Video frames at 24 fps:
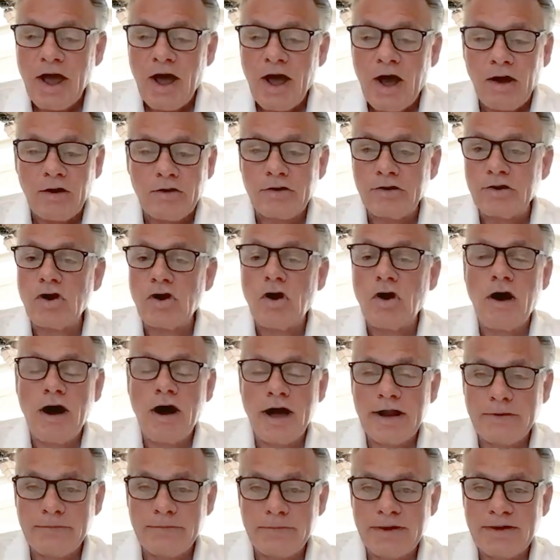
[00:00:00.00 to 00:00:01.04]
our
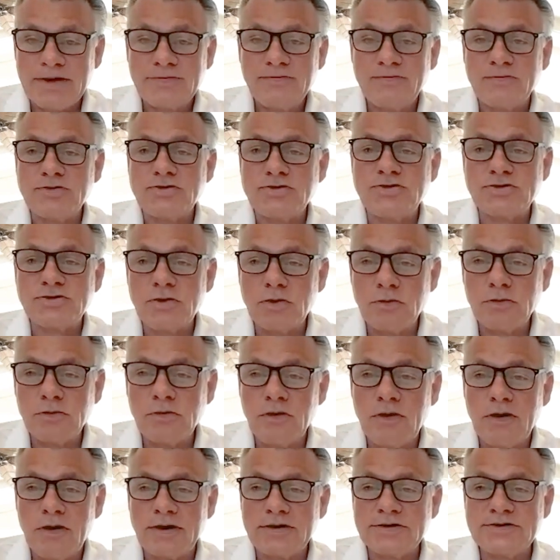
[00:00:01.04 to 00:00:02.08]
economy for so
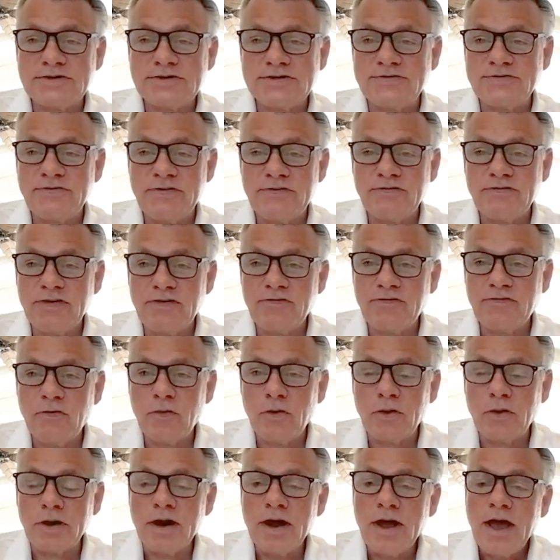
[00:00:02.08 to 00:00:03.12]
long since
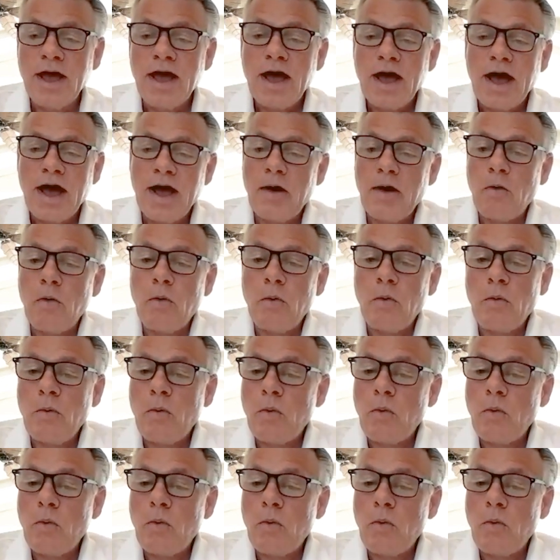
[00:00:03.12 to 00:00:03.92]
54. Uh,